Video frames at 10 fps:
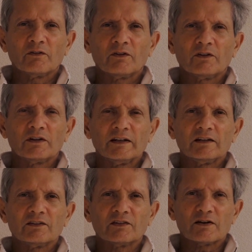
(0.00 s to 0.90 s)
the
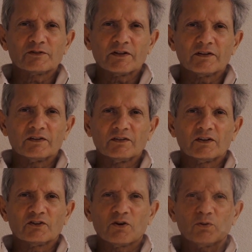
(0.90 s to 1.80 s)
leaders after
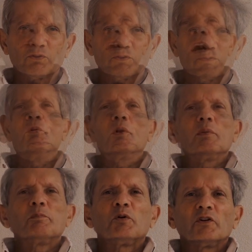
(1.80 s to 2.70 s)
36 holes. I will be
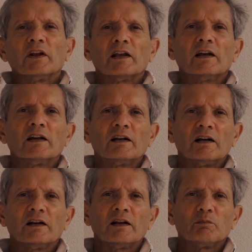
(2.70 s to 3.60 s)
putting
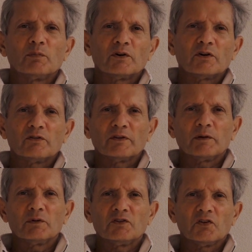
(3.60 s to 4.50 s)
a number of
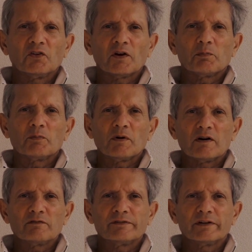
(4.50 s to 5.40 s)
images up
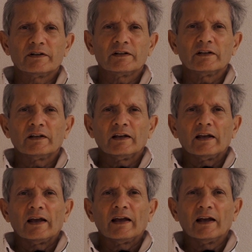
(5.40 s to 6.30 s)
above,
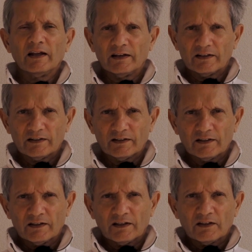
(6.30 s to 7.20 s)
and
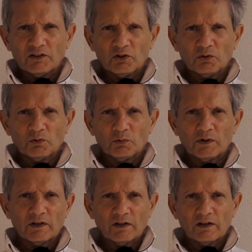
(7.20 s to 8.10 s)
you
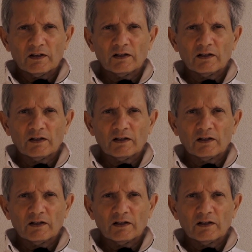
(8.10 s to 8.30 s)
will